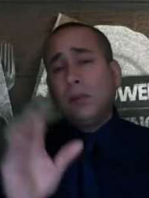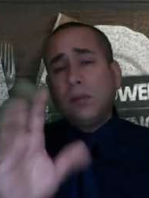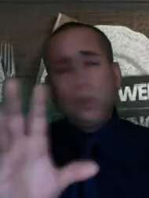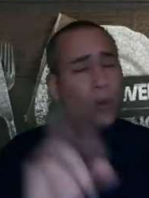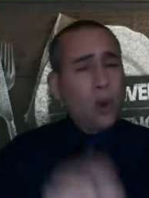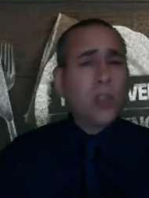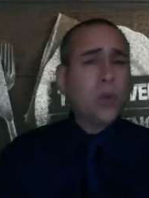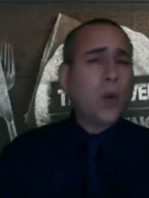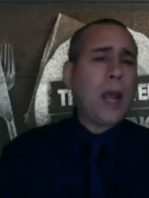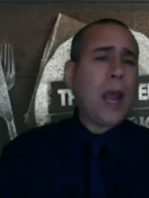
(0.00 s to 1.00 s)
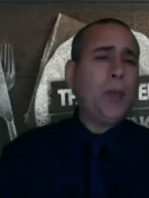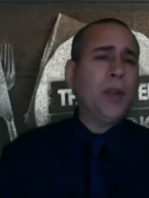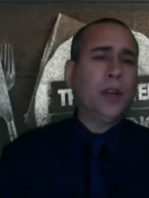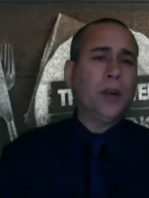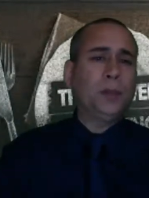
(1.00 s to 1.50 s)
notice what
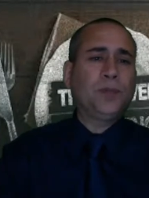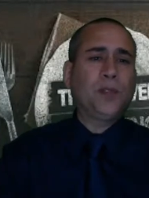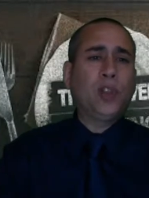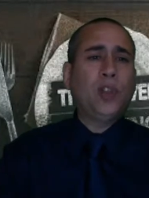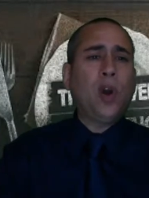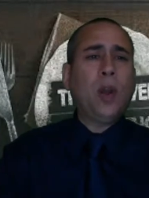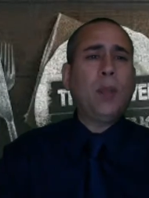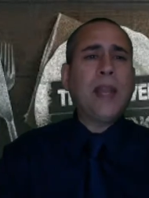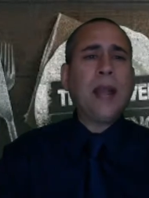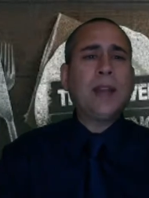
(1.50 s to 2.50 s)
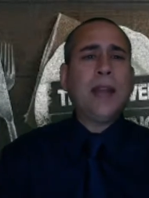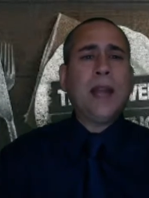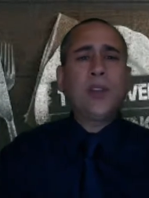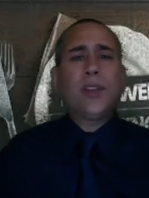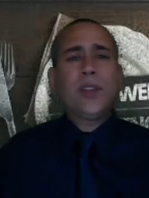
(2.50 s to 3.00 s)
happened here. So Jonah began to
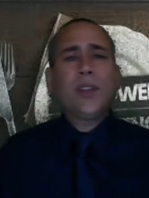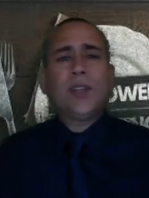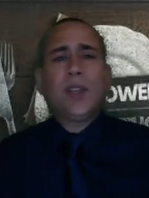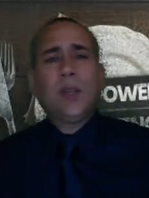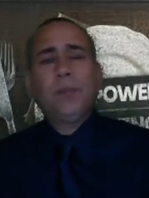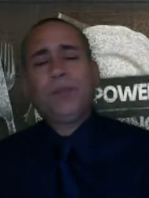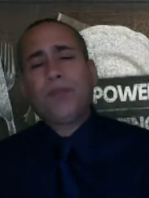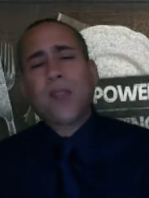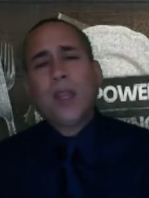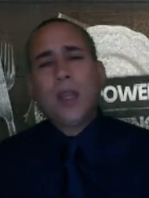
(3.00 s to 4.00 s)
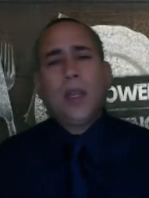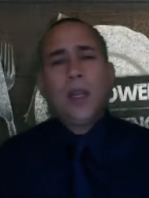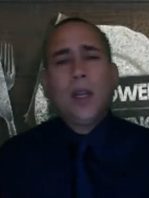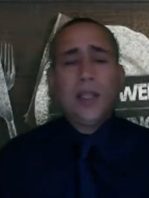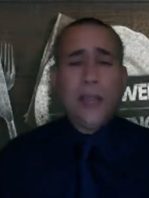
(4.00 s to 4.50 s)
enter into the city,
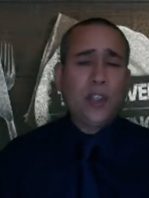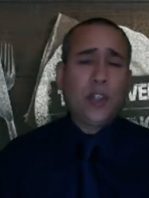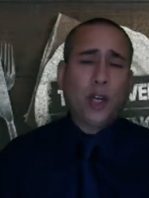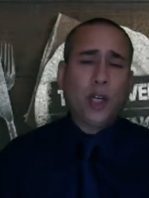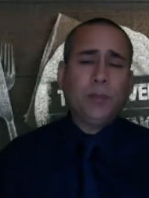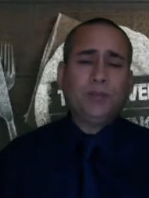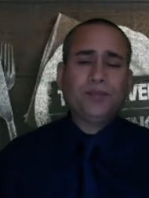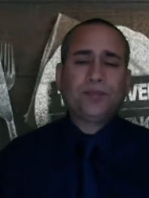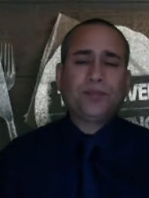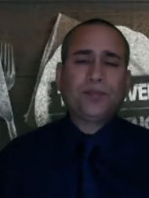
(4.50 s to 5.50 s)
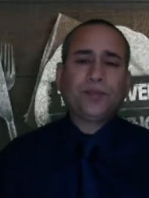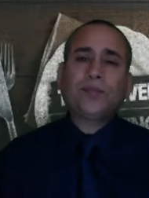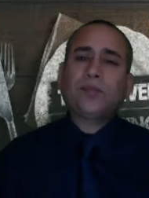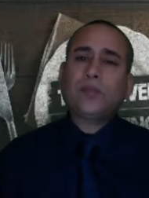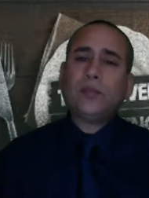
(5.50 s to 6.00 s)
a day's journey.
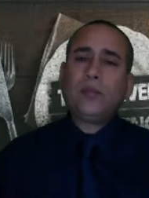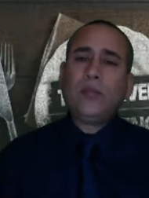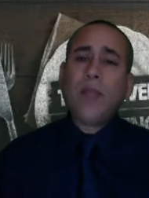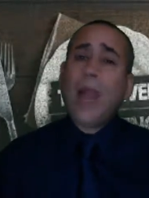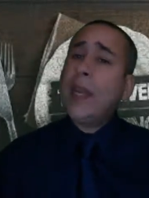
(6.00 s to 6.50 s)
And he